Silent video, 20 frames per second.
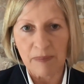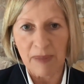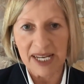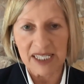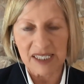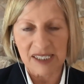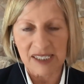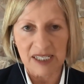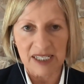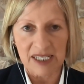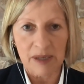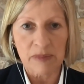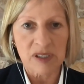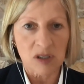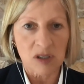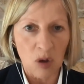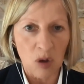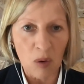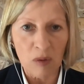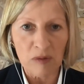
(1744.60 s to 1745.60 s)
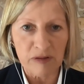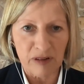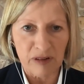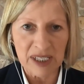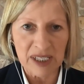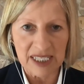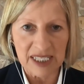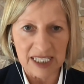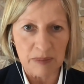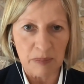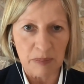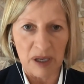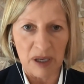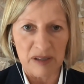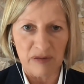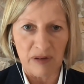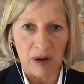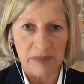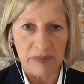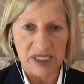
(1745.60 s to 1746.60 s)
medicine. It was not funded by the
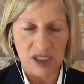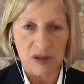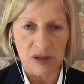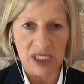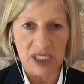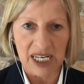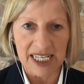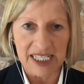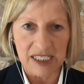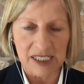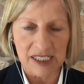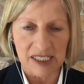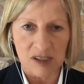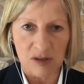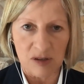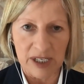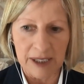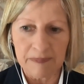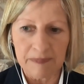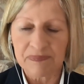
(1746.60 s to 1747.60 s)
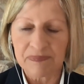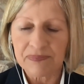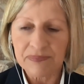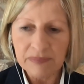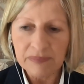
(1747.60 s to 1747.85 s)
pharmaceutical industry.